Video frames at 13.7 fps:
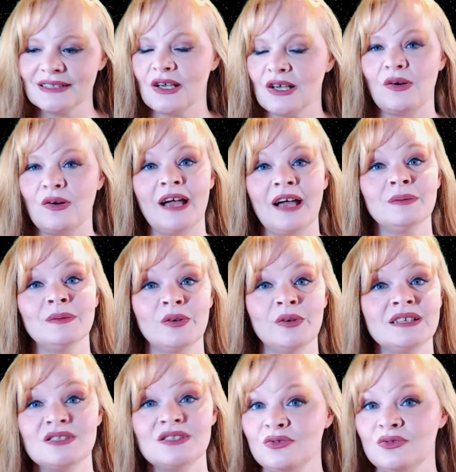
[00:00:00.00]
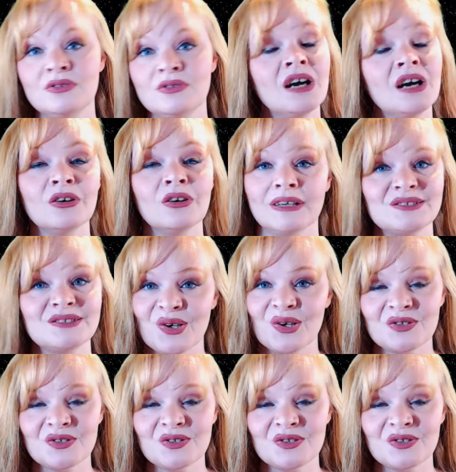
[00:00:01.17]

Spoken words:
So I'm going to research